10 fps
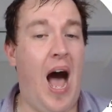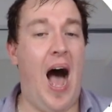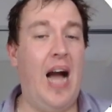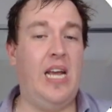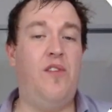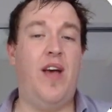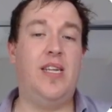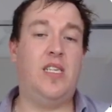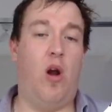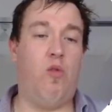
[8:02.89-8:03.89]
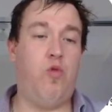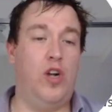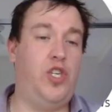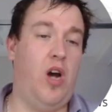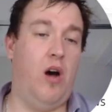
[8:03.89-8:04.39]
ARK Invest,
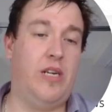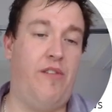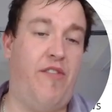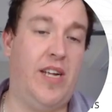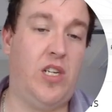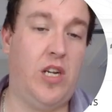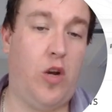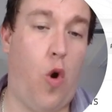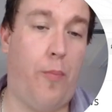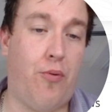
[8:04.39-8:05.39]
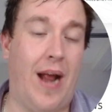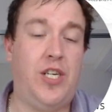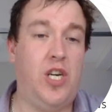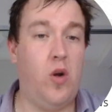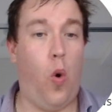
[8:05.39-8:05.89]
Rothschild Invest
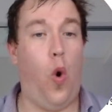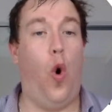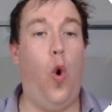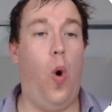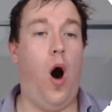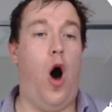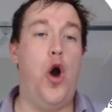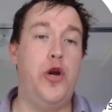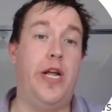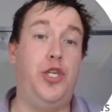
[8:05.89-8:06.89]
Corporation all own